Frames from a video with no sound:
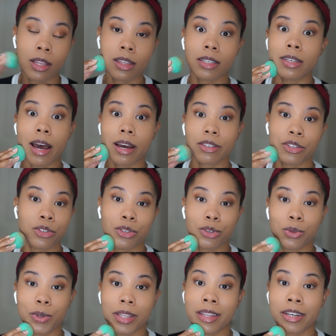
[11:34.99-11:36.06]
the doctors are
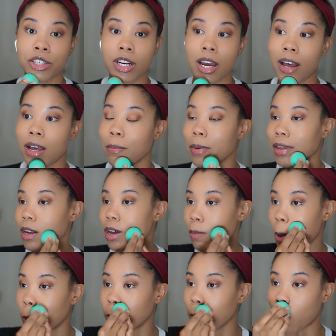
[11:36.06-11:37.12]
doing their job and
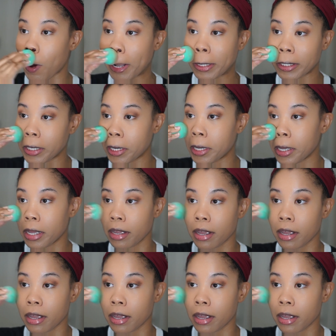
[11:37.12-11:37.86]
upholding quality